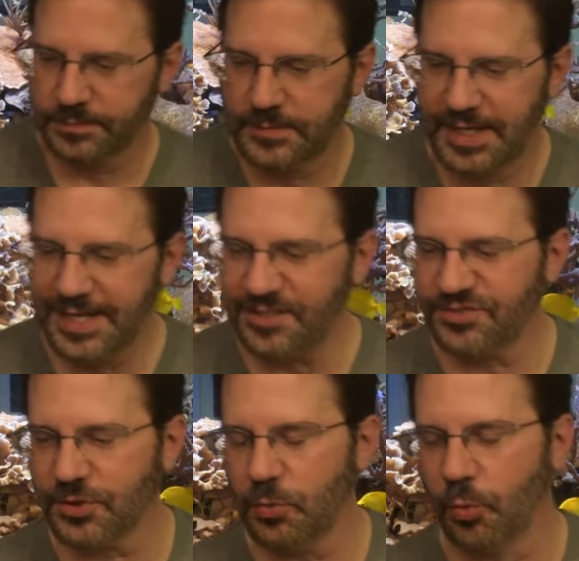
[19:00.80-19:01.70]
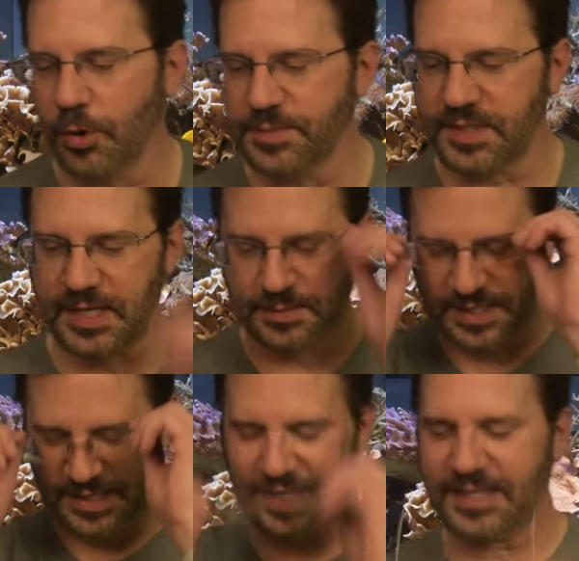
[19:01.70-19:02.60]
it is so warm today. I
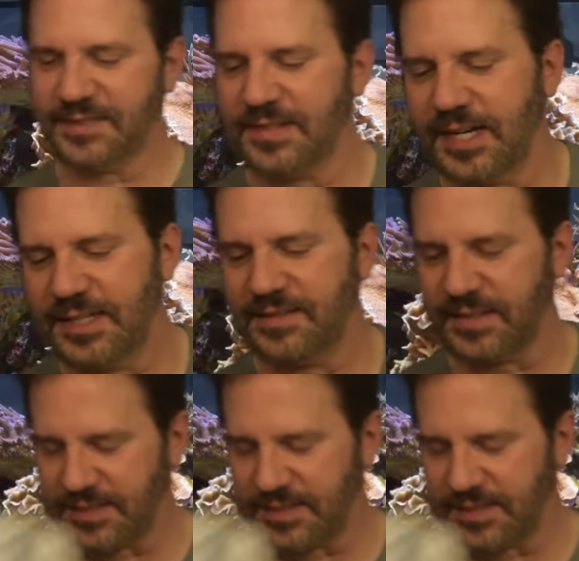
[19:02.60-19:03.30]
mean, like it's 96